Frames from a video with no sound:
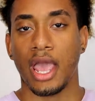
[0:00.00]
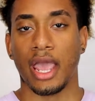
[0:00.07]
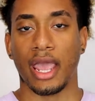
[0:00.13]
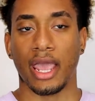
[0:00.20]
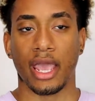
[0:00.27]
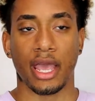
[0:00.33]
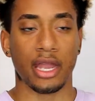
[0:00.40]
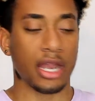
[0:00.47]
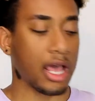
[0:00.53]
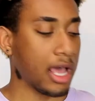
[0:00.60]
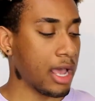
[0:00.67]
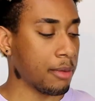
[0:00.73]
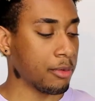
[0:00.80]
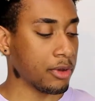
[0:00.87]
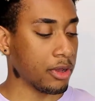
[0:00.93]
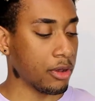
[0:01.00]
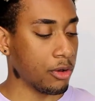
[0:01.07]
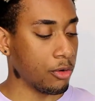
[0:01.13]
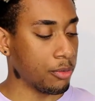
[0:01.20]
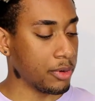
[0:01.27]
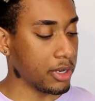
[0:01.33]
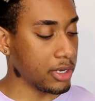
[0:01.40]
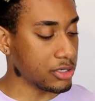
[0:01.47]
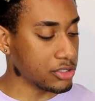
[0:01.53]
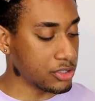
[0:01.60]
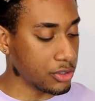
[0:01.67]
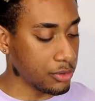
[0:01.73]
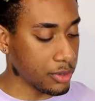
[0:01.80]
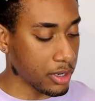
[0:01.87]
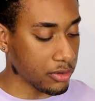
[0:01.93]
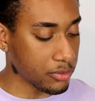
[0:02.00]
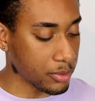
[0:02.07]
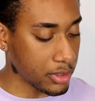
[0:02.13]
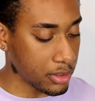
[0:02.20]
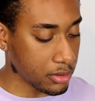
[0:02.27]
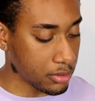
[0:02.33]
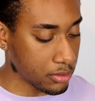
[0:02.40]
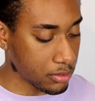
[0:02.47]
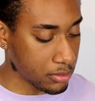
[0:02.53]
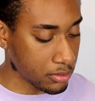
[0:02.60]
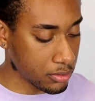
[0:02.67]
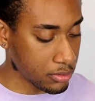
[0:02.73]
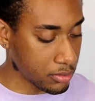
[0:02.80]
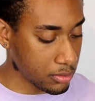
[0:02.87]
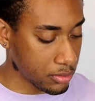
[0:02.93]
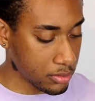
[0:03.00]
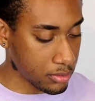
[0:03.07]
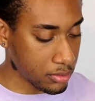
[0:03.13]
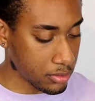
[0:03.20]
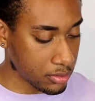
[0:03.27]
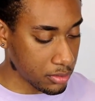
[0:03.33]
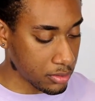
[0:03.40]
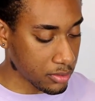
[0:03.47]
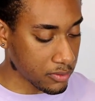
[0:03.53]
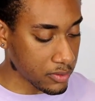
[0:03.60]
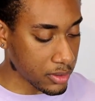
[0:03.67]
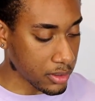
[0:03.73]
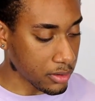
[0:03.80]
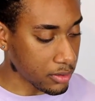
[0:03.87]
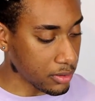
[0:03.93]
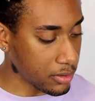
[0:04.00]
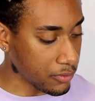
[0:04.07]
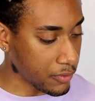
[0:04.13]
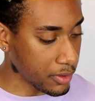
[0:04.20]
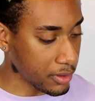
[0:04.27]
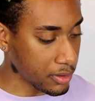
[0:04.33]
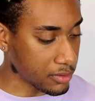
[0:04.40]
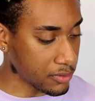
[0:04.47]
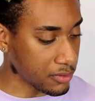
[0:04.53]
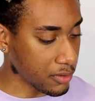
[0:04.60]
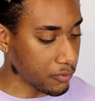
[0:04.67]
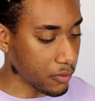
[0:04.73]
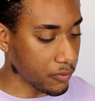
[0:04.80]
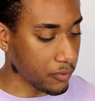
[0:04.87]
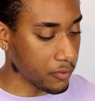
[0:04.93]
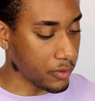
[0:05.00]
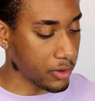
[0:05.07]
And I'm going to open it and show you guys what it looks like, if I can get the stuff off of